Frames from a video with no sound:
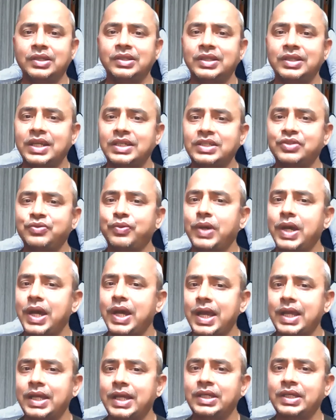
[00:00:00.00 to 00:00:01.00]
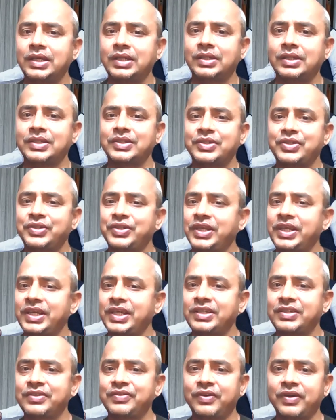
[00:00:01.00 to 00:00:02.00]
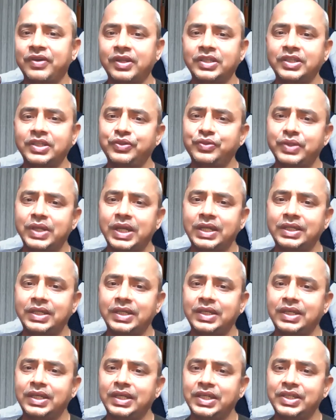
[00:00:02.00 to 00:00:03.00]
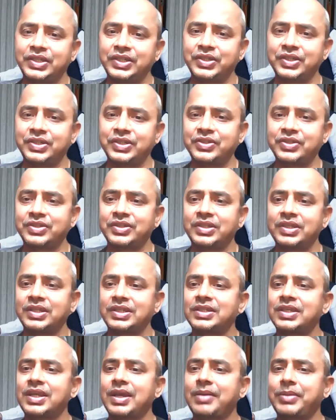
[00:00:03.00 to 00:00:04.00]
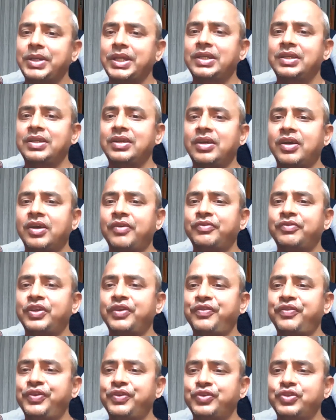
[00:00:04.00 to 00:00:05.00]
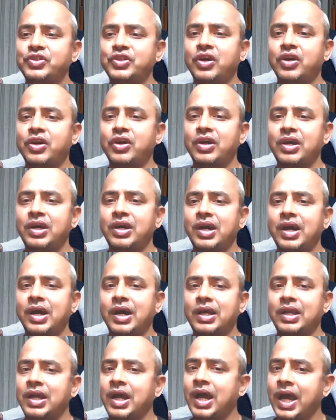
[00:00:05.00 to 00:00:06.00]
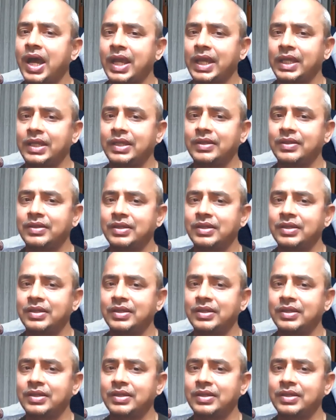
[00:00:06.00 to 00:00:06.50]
That's why the stakes for the United Nations Summit of the Future are high.